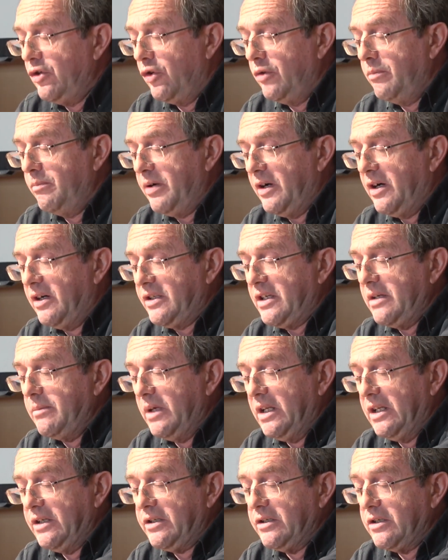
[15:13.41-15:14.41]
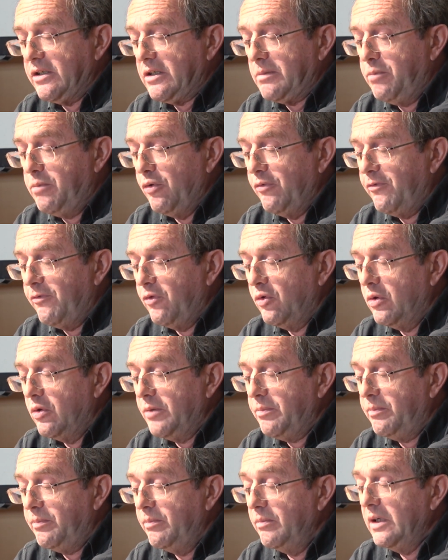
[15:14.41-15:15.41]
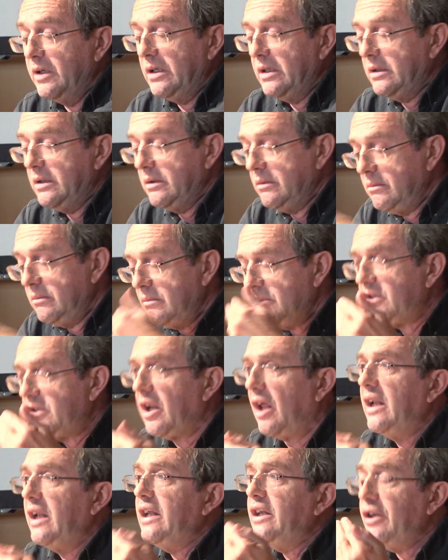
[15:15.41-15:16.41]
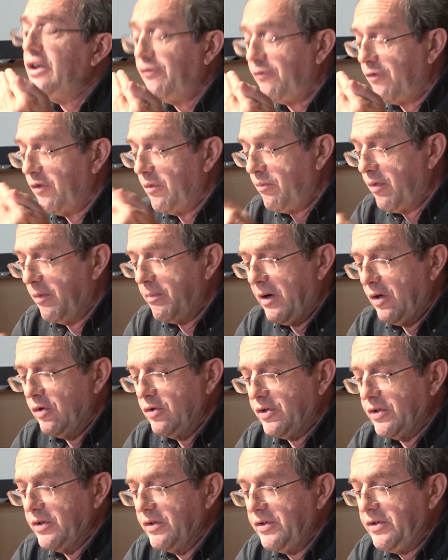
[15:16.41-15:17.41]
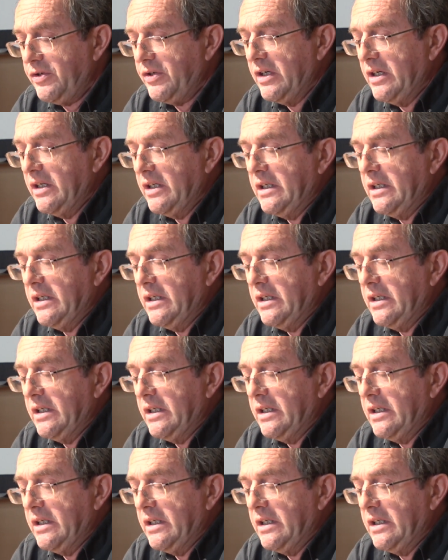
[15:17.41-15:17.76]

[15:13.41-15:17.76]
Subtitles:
non-party militants put forward slightly different proposals,